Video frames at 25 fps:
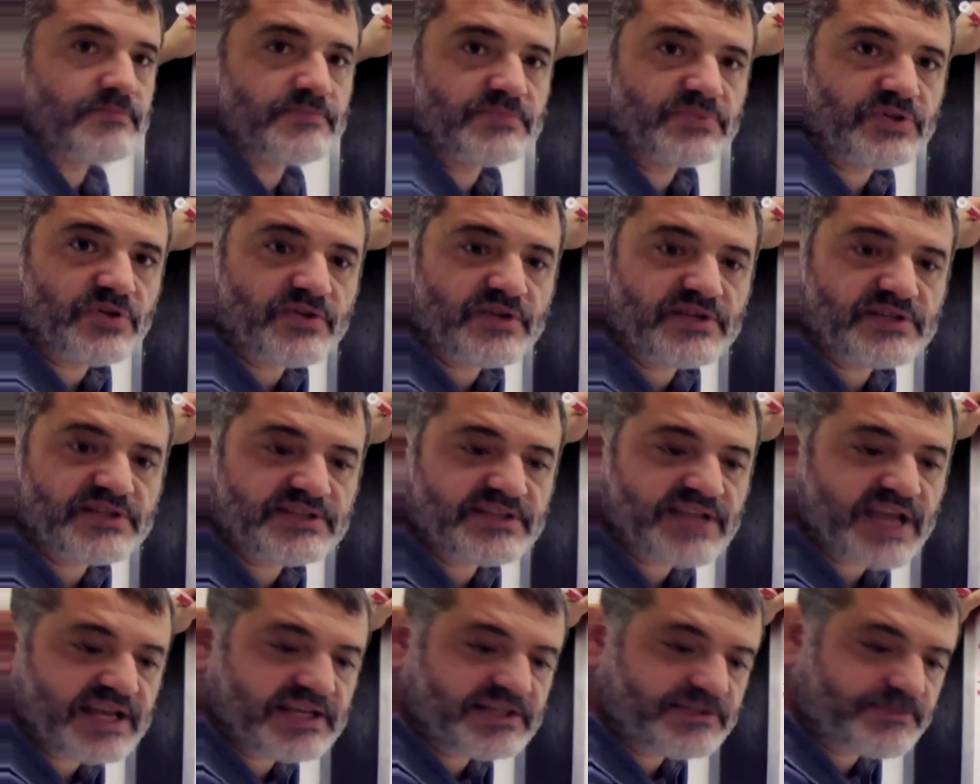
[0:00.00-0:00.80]
So this is
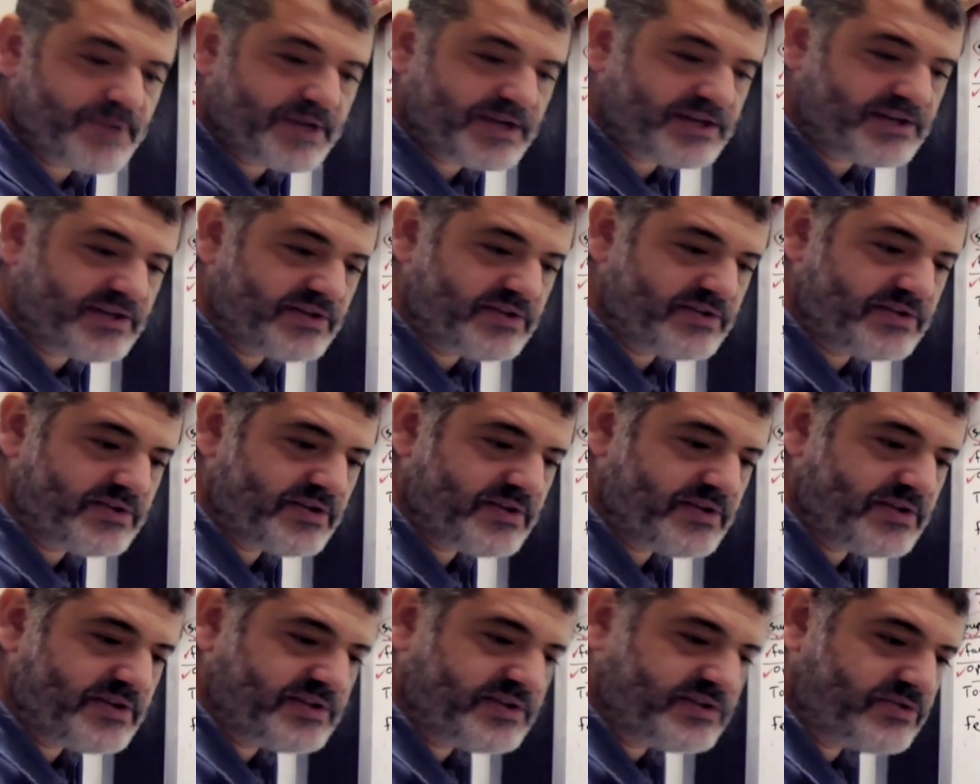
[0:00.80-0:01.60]
the expected.
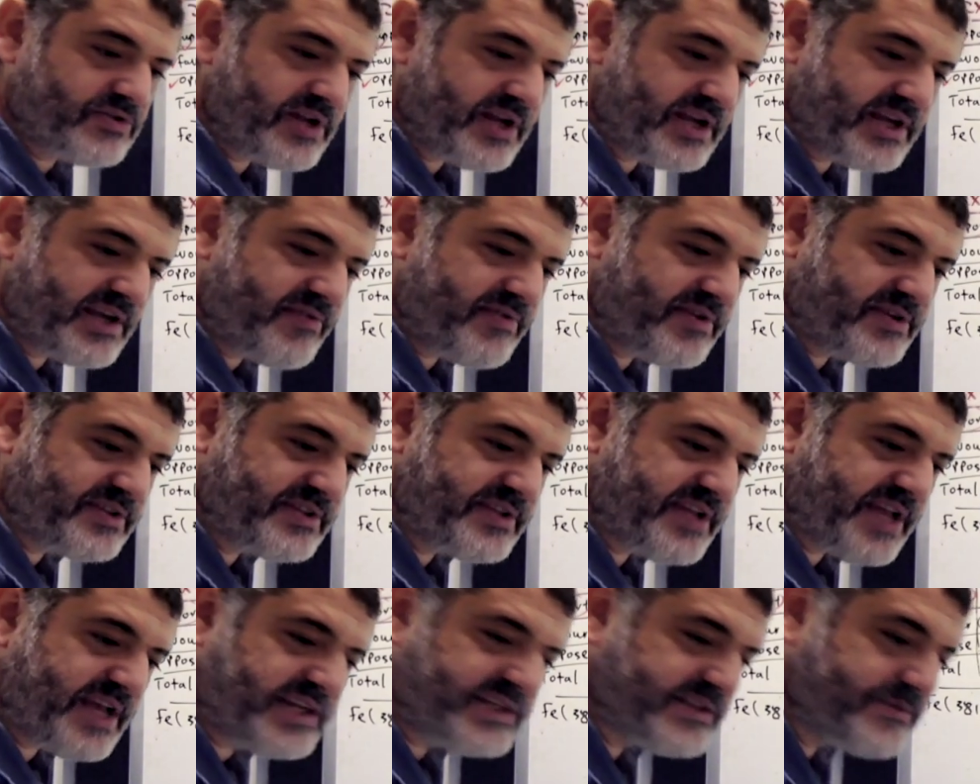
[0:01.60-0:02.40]
This is going to give us
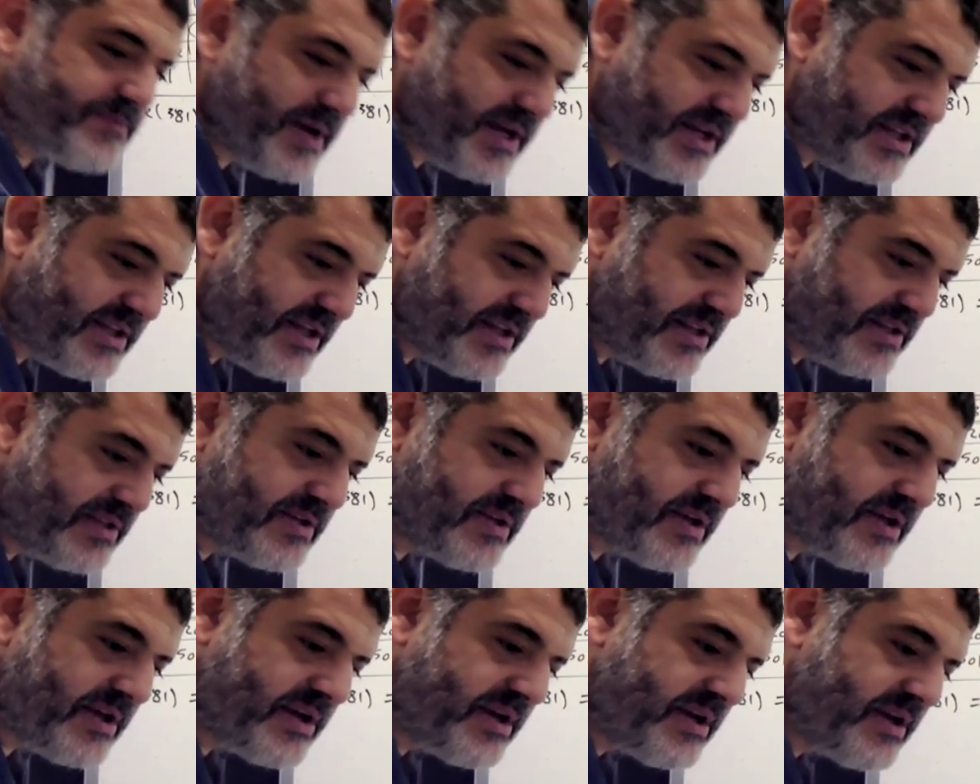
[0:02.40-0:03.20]
the expected